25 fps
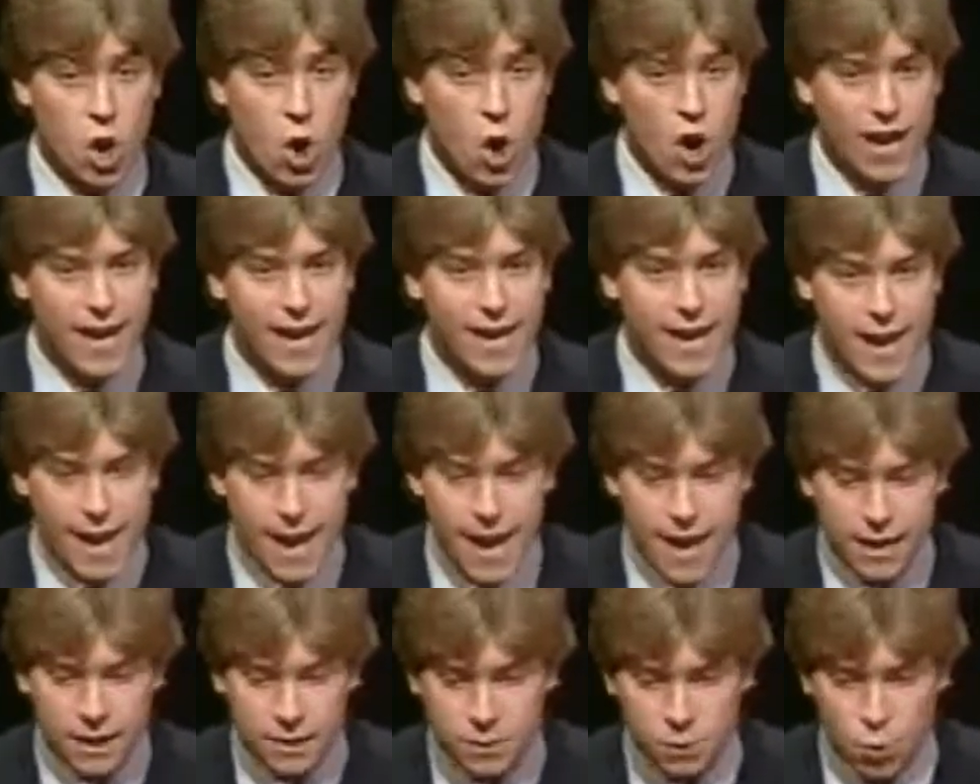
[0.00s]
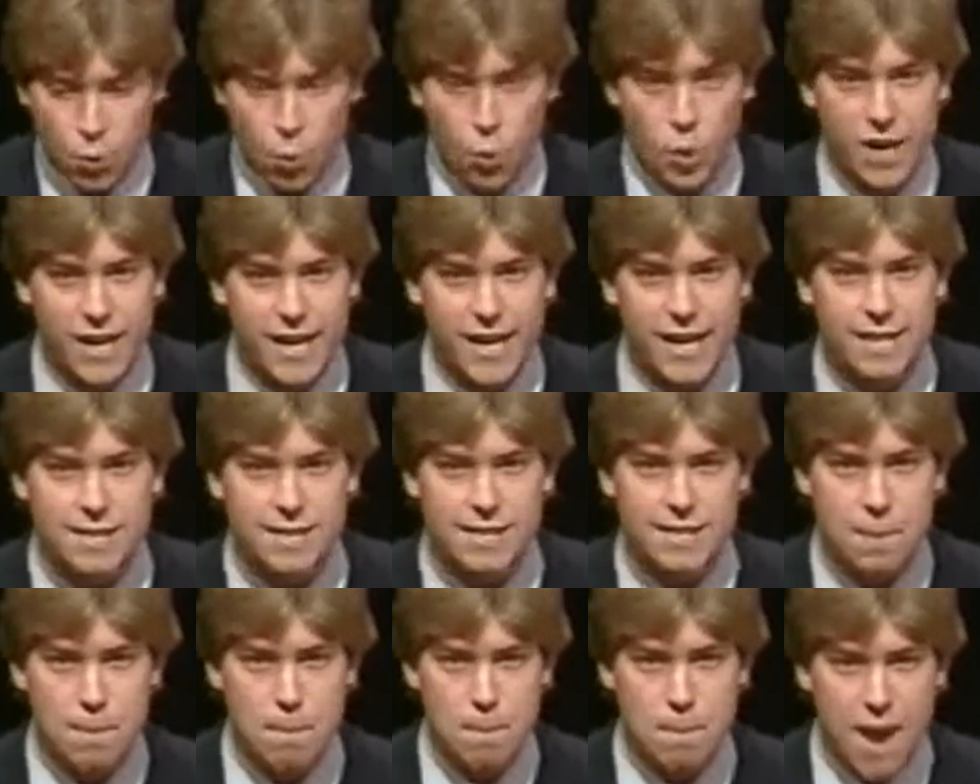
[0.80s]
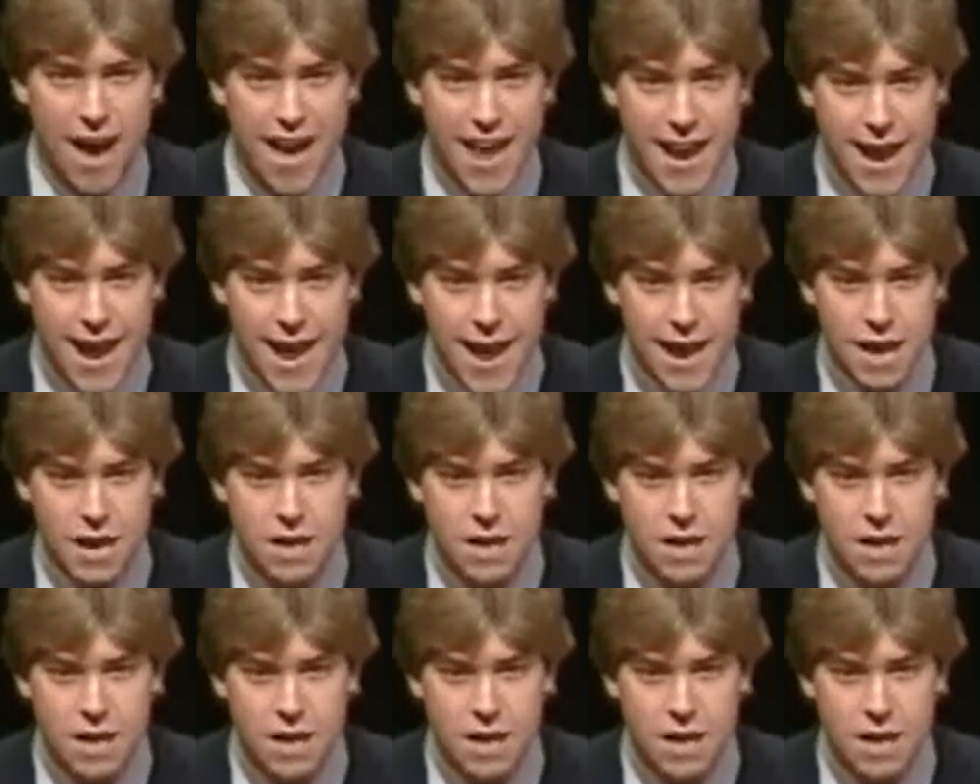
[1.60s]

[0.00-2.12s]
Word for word: at a spin. Third yes, place, sir. three spins, Rich. We're going again. We need some money